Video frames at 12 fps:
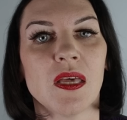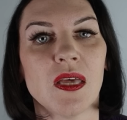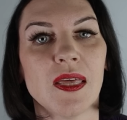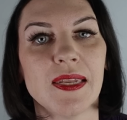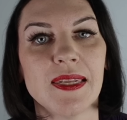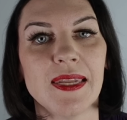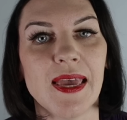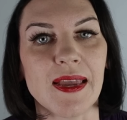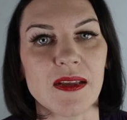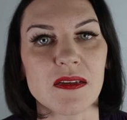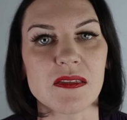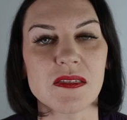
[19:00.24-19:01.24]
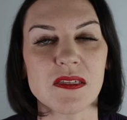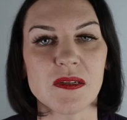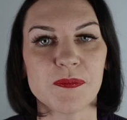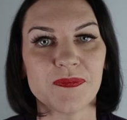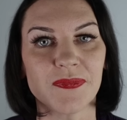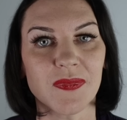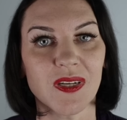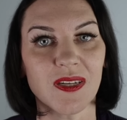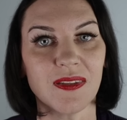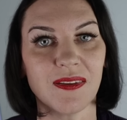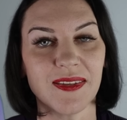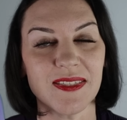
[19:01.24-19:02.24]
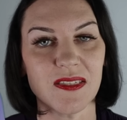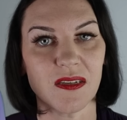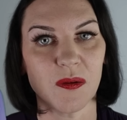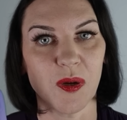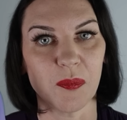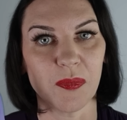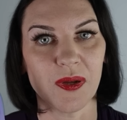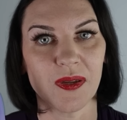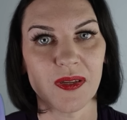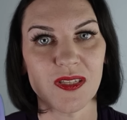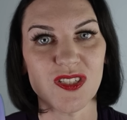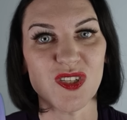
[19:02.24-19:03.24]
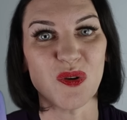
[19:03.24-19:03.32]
Next, I'd like to come up to your